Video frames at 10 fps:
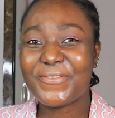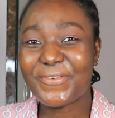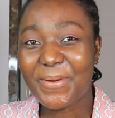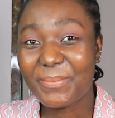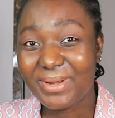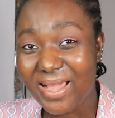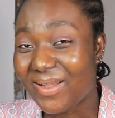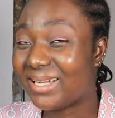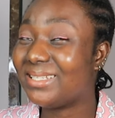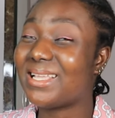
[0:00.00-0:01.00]
from
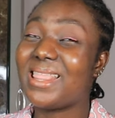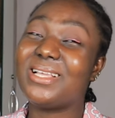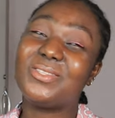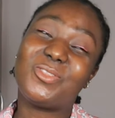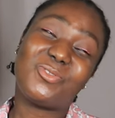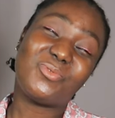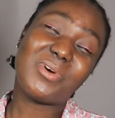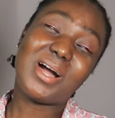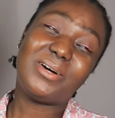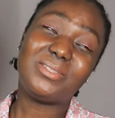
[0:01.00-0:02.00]
now, at least I think
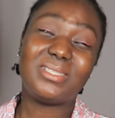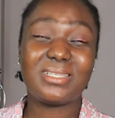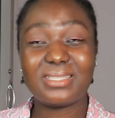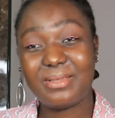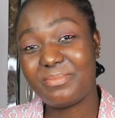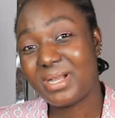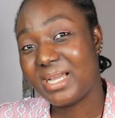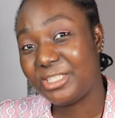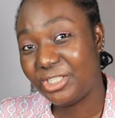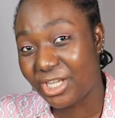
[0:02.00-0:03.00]
throughout
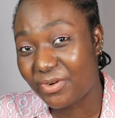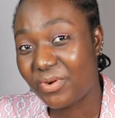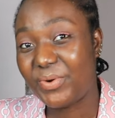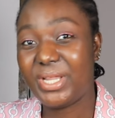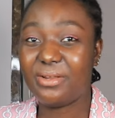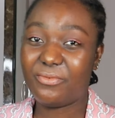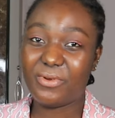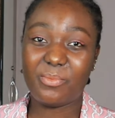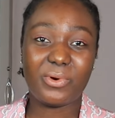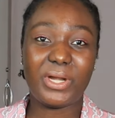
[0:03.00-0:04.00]
December, January and
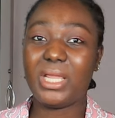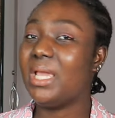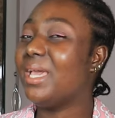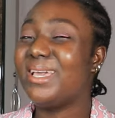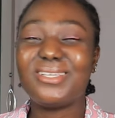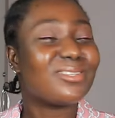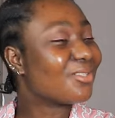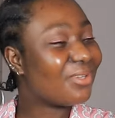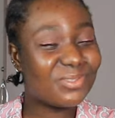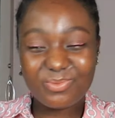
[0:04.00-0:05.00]
February. It's
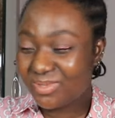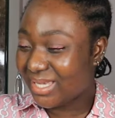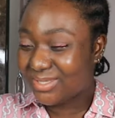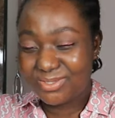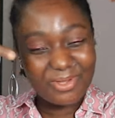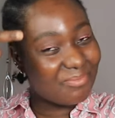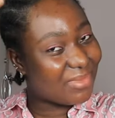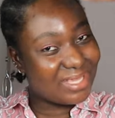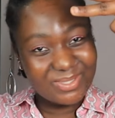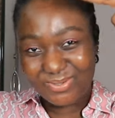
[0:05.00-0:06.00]
just going to be
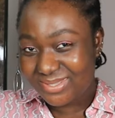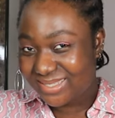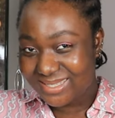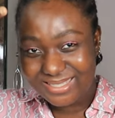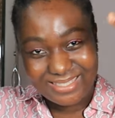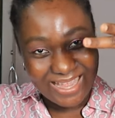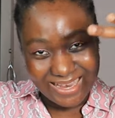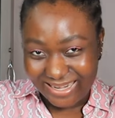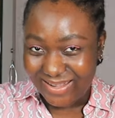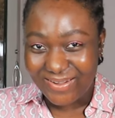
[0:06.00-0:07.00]
enjoyment on this
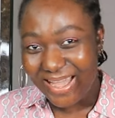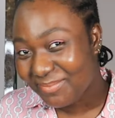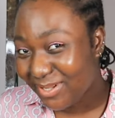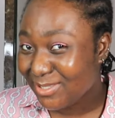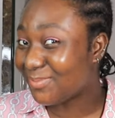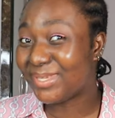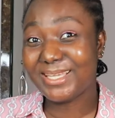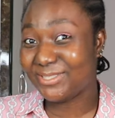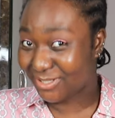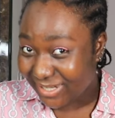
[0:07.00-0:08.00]
channel. I'm going to
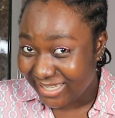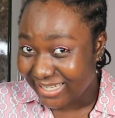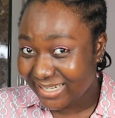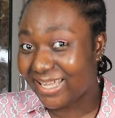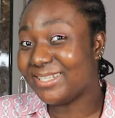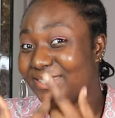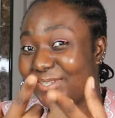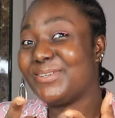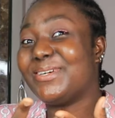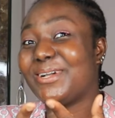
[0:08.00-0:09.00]
be enjoying and
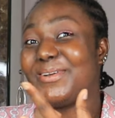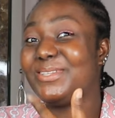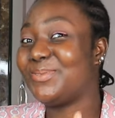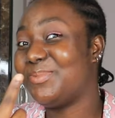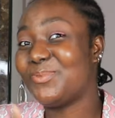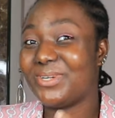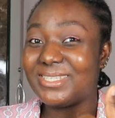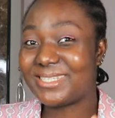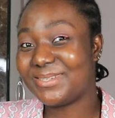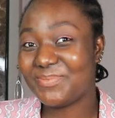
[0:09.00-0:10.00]
you are going to be
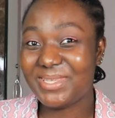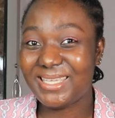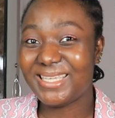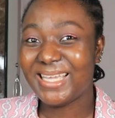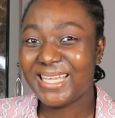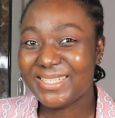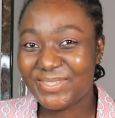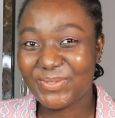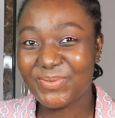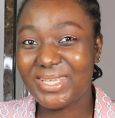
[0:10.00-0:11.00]
watching me
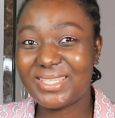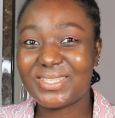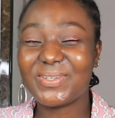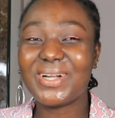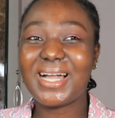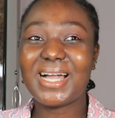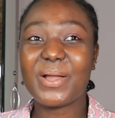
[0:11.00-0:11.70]
do it. So